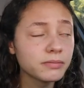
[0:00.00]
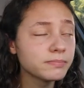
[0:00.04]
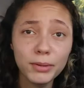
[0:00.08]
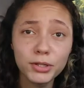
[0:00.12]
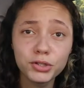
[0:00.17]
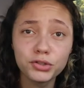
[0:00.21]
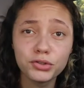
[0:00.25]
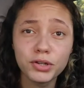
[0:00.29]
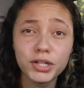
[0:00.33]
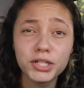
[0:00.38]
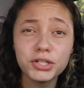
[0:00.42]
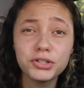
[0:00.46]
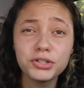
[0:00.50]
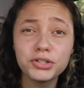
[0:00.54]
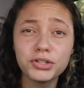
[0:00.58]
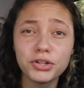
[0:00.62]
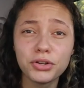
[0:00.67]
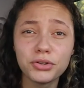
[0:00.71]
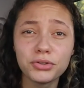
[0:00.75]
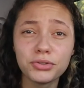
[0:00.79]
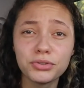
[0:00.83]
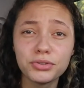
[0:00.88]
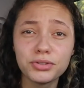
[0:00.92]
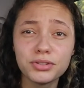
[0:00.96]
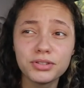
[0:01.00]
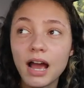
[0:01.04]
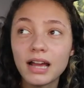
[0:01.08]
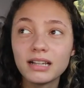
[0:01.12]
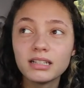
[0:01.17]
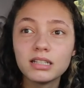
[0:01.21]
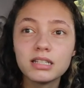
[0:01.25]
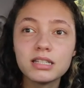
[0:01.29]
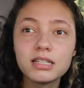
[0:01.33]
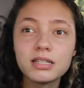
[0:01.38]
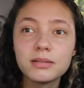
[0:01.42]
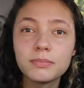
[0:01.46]
But Trader Joe's, I
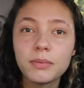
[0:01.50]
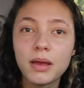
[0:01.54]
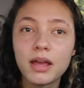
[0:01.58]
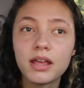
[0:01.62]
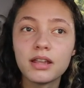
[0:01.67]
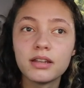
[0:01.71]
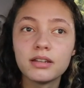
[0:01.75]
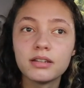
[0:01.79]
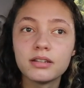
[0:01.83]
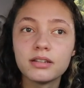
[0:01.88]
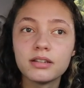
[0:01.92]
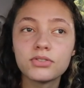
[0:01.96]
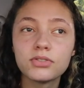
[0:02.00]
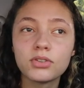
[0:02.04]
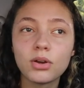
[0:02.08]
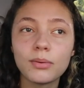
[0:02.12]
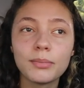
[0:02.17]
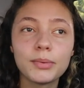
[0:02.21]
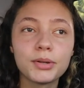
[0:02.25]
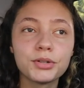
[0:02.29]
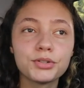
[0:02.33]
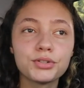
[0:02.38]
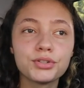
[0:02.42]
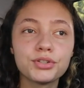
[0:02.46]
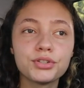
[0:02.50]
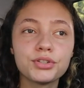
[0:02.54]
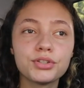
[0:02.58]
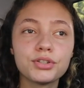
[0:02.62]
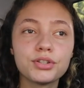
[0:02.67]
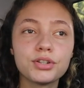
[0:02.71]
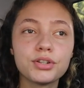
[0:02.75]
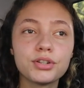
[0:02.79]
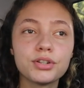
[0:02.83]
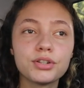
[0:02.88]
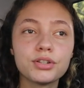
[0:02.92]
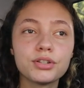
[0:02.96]
could spend so much
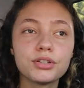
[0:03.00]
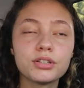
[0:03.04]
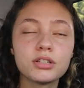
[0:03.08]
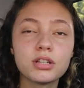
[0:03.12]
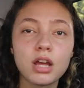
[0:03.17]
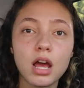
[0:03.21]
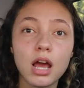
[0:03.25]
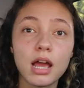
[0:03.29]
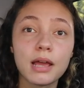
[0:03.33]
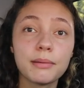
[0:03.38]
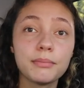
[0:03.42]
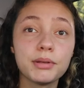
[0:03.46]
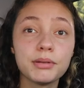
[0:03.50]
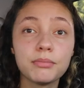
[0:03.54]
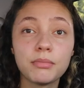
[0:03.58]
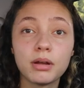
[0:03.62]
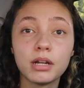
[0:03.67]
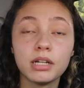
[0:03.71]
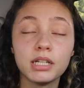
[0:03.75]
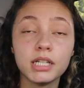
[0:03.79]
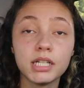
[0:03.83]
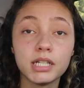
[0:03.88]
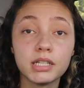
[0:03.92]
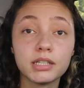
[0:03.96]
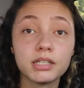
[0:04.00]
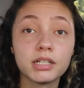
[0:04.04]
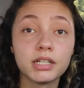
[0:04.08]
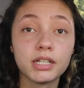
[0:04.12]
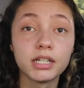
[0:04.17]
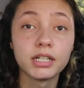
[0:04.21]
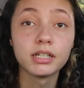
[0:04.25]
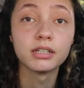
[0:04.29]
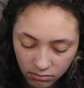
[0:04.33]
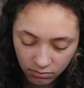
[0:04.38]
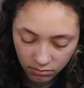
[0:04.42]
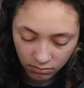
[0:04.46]
time and money in
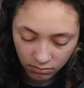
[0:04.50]
there.